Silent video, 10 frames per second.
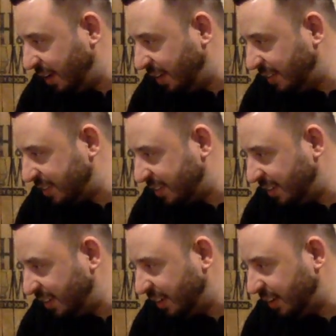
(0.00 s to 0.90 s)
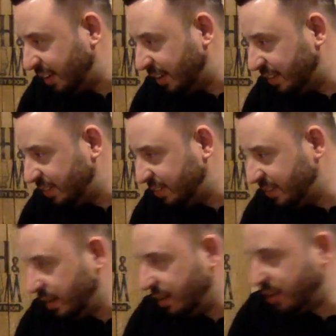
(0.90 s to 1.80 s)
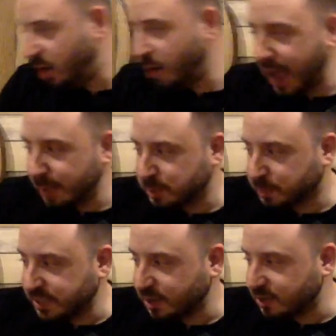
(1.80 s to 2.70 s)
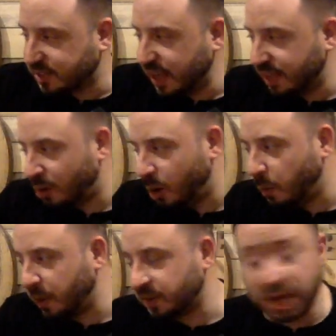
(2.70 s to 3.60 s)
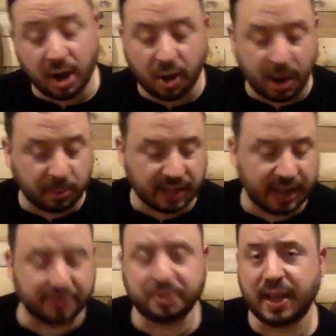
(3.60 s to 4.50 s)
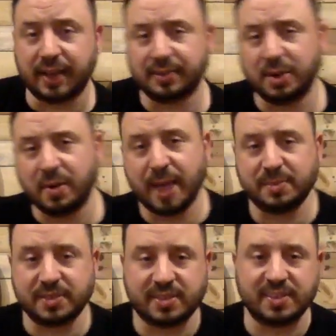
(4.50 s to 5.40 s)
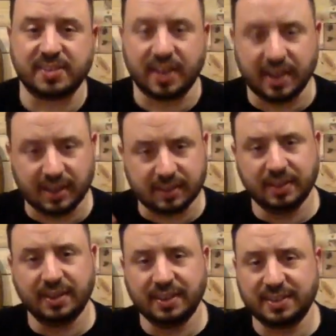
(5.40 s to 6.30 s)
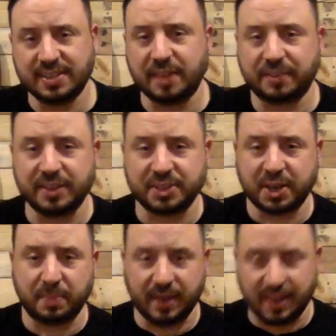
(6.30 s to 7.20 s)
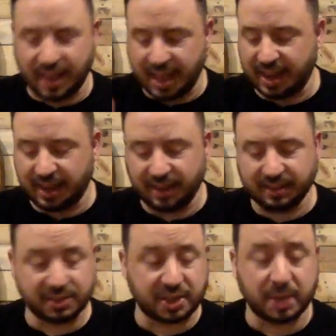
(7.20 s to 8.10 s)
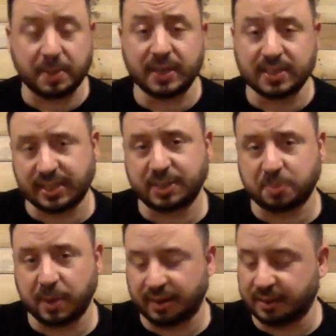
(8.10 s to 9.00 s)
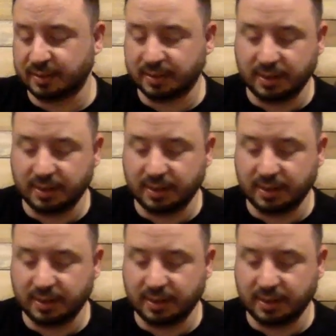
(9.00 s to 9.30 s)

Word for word: let's see. Go Habs. Please don't say they're all winners. No, I will not do that, Go Habs. This is uh, this definitely is going to be a there's going to be a distinct winner.